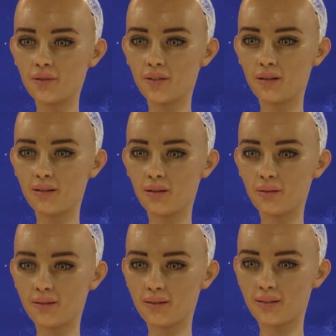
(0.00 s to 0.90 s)
while
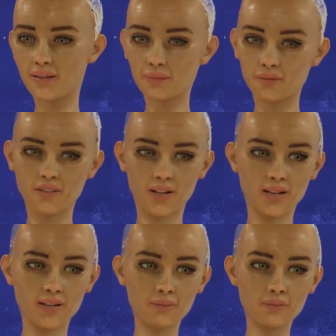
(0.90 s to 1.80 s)
humans can provide
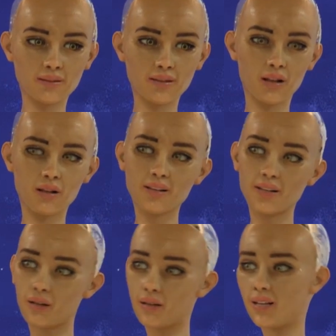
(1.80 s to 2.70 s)
the emotional
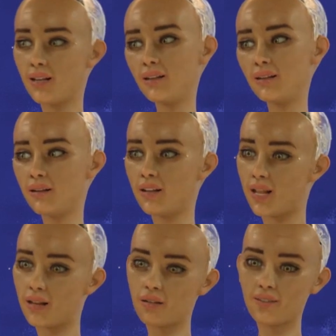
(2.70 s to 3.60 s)
intelligence and
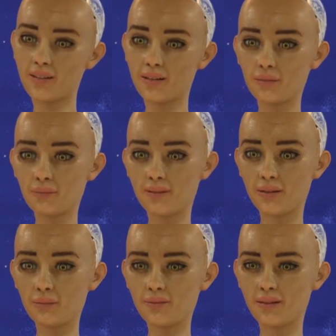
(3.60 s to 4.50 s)
creativity to make the
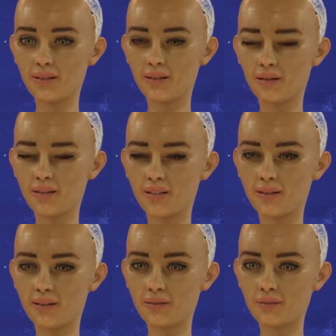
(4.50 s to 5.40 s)
best
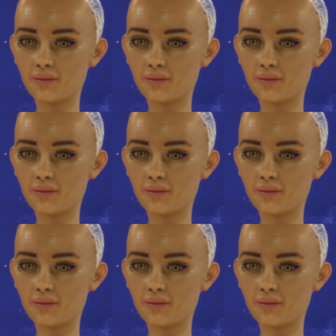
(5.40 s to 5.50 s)
decisions.